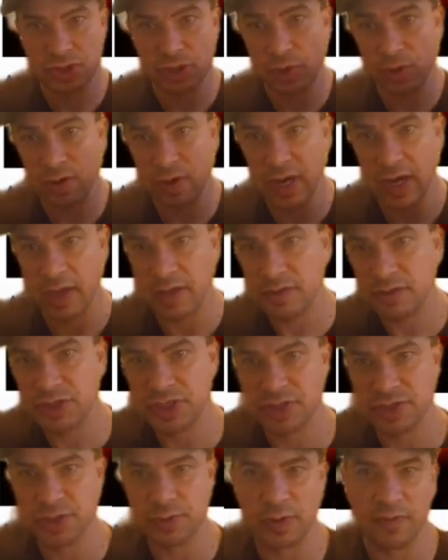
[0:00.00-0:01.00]
Tauri
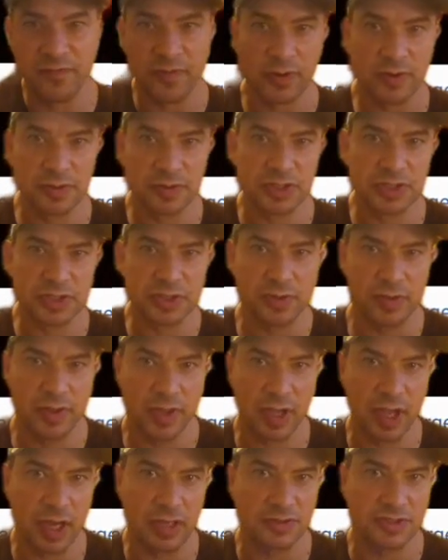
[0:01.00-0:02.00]
just refers to the
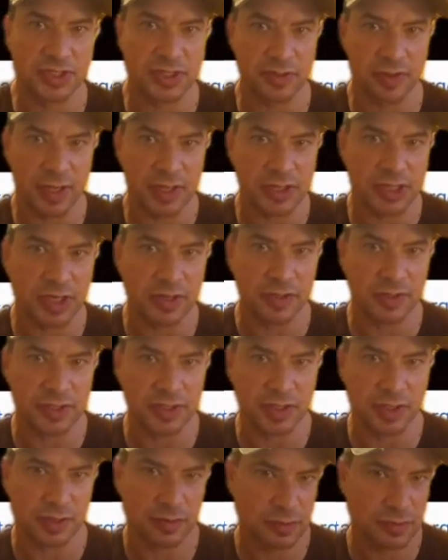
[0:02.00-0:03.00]
constellation it's
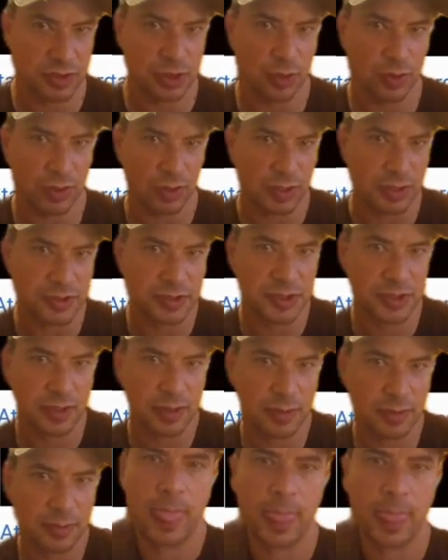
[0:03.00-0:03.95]
in, Taurus.